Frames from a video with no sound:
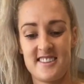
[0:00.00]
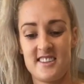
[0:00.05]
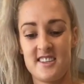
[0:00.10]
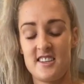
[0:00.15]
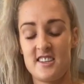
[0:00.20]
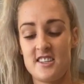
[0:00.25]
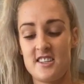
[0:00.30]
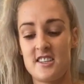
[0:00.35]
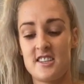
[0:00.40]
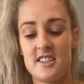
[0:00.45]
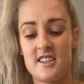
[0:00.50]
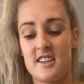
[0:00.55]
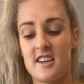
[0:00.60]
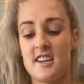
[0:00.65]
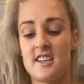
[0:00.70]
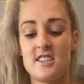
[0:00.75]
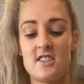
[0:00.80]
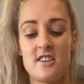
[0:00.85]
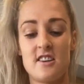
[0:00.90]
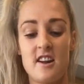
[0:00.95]
You
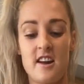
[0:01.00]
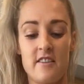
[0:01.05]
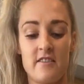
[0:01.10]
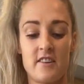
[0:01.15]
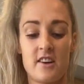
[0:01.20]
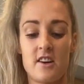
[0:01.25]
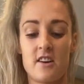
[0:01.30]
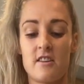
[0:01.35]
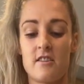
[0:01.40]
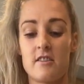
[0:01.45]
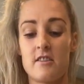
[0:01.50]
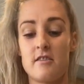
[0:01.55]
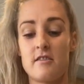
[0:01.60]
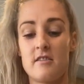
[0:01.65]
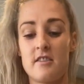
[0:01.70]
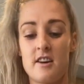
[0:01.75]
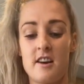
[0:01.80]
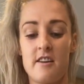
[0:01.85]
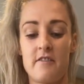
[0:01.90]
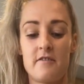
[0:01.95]
guys should have a go.
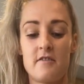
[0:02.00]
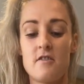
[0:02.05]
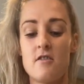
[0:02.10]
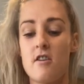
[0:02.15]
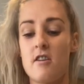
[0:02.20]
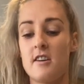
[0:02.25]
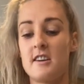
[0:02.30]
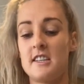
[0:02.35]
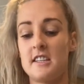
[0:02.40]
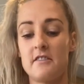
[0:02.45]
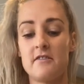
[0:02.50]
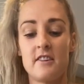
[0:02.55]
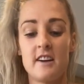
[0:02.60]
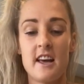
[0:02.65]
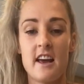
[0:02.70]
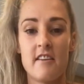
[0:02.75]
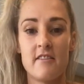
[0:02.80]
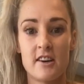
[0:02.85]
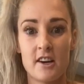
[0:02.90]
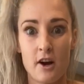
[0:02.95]
If not, definitely
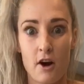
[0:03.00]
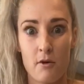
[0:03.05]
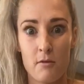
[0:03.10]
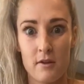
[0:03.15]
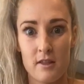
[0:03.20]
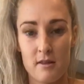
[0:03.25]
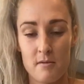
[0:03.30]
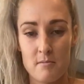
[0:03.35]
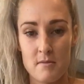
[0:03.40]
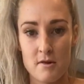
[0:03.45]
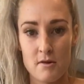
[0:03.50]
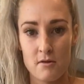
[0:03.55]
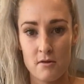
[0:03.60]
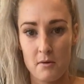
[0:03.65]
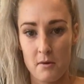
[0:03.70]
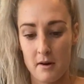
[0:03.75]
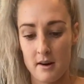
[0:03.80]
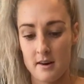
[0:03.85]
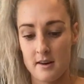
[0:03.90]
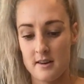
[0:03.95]
have a go with the milk
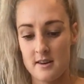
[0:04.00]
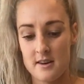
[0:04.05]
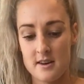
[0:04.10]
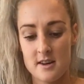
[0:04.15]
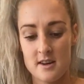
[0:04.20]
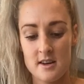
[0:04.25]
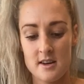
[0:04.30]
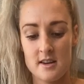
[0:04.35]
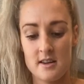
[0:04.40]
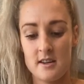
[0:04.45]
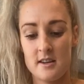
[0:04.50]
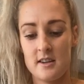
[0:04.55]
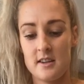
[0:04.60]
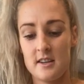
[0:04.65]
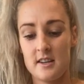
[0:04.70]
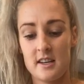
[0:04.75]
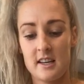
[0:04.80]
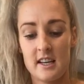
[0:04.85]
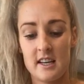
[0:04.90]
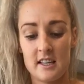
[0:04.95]
one.
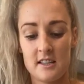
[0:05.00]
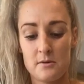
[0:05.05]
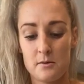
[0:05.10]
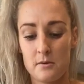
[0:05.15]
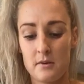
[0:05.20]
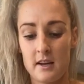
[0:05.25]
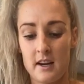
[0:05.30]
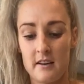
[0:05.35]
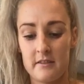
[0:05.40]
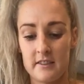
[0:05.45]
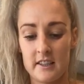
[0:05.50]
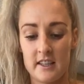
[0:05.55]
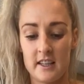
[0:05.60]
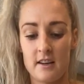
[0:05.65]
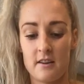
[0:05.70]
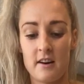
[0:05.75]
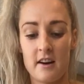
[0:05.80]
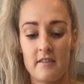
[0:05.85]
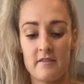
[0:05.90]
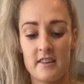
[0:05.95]
Kids will love it.
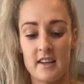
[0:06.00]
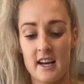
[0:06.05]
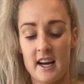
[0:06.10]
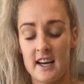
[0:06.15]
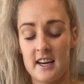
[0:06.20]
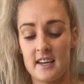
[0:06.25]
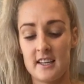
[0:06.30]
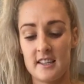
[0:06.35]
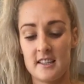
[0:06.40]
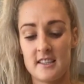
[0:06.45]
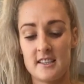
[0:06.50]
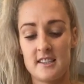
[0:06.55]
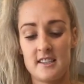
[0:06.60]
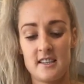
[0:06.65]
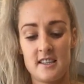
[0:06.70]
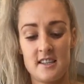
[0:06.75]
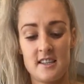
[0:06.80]
They'll love the colours.